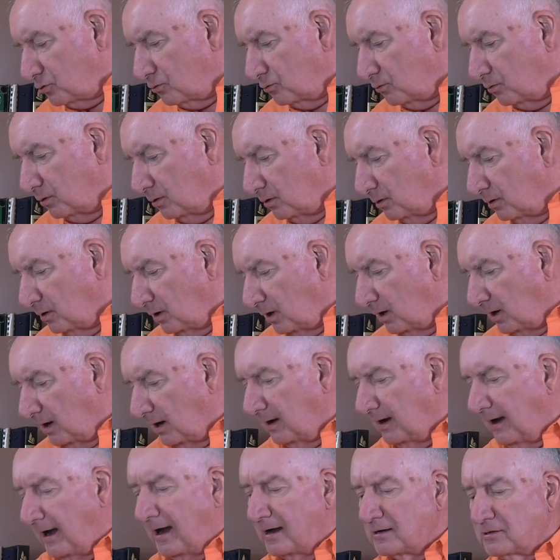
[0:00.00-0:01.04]
you
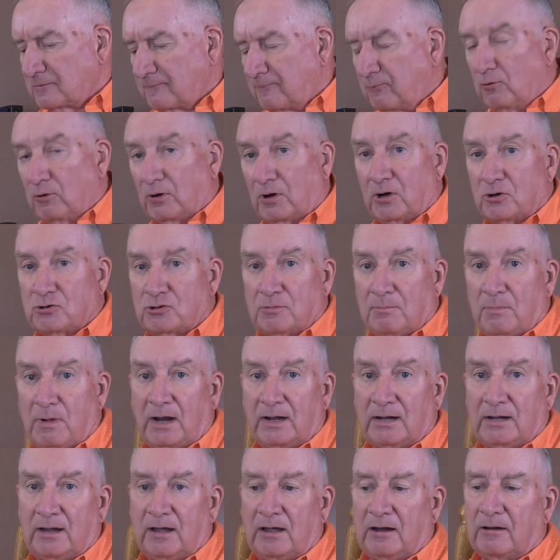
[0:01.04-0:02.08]
ask for, because you
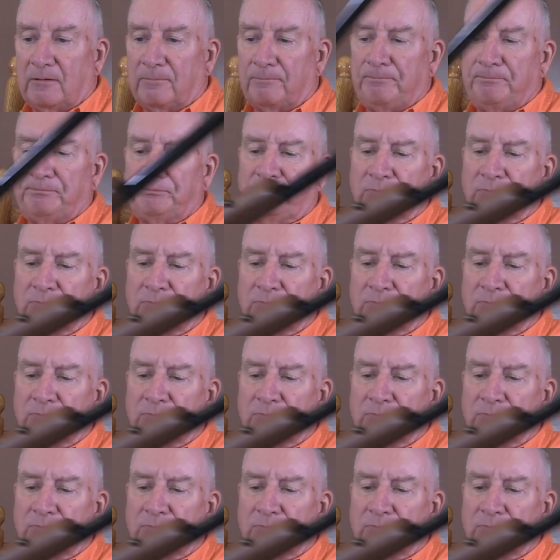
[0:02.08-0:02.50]
might get it.